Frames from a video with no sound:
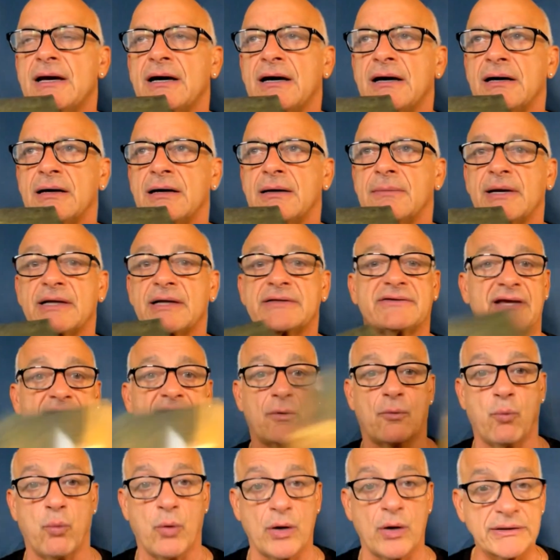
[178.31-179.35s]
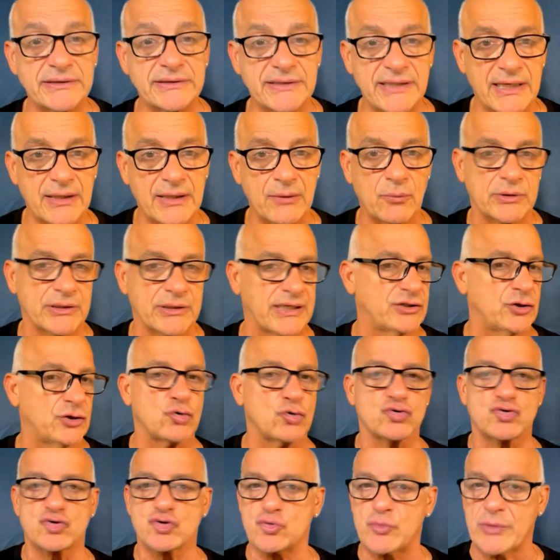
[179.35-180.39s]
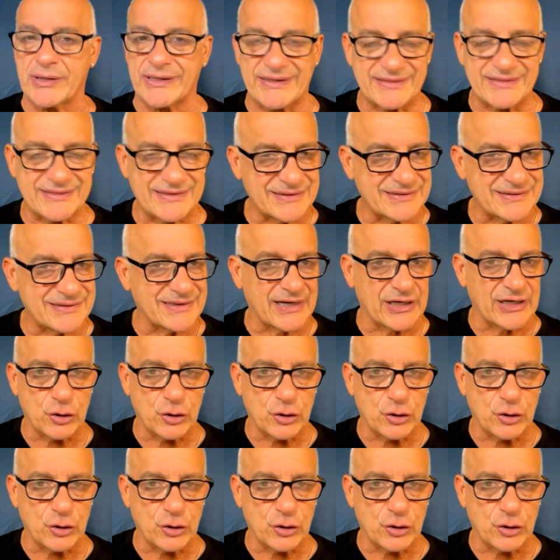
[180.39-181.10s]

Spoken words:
I take one day when I don't do anything that I